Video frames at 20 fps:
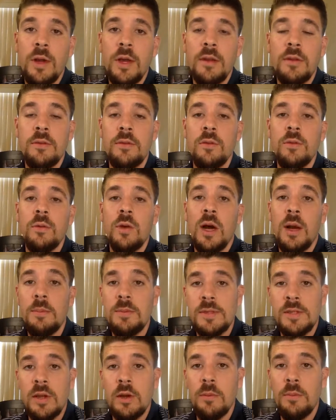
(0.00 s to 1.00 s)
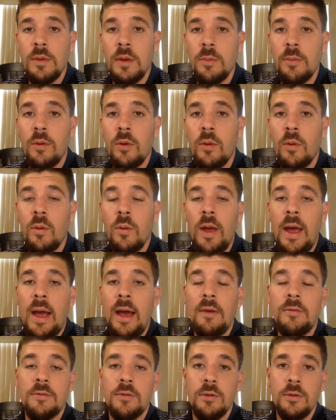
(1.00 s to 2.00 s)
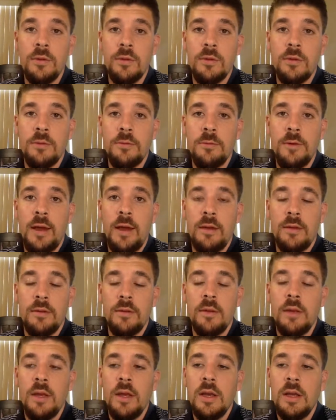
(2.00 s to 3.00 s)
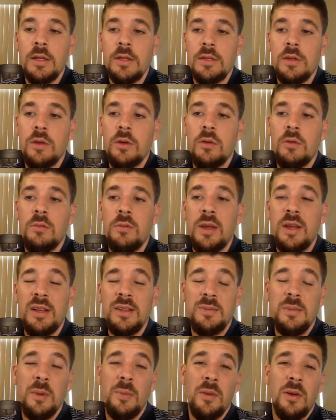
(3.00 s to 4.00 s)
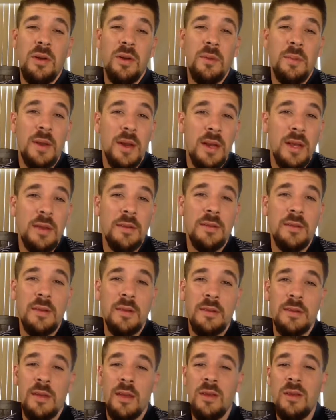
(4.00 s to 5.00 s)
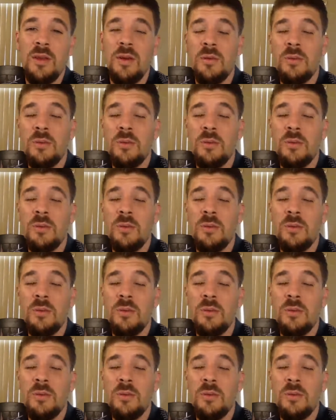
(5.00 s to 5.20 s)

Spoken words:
to upsell people after the fact. So because people are a little bit lazy, they say, you know